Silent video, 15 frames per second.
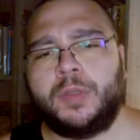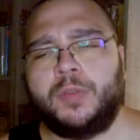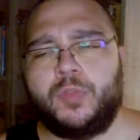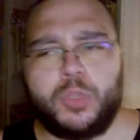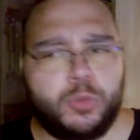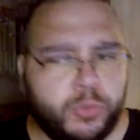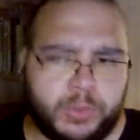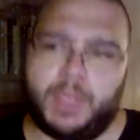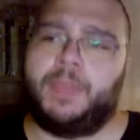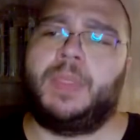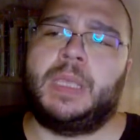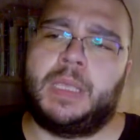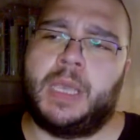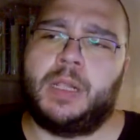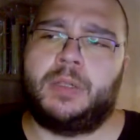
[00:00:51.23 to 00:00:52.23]
do
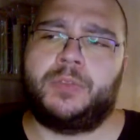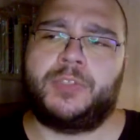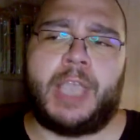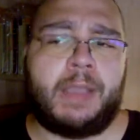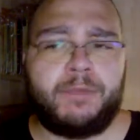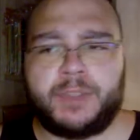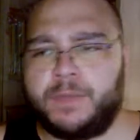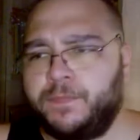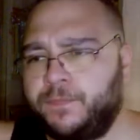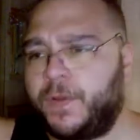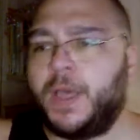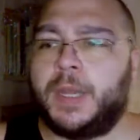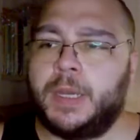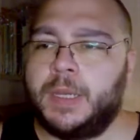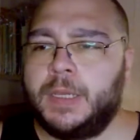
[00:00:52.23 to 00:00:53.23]
something else, have some
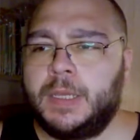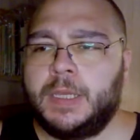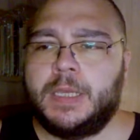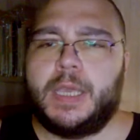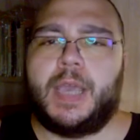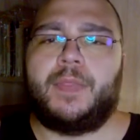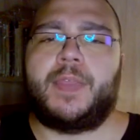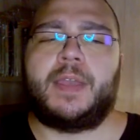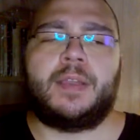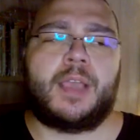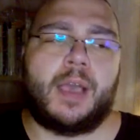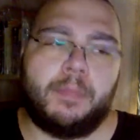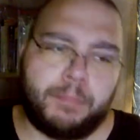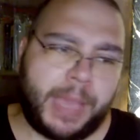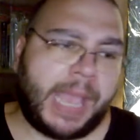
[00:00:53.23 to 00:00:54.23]
fun, and then
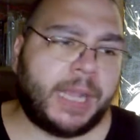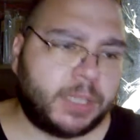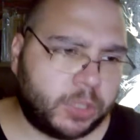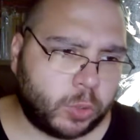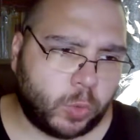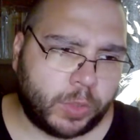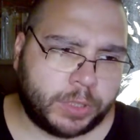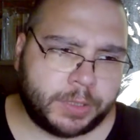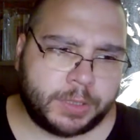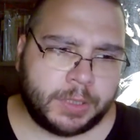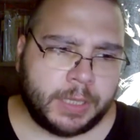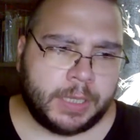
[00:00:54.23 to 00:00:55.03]
come back to it.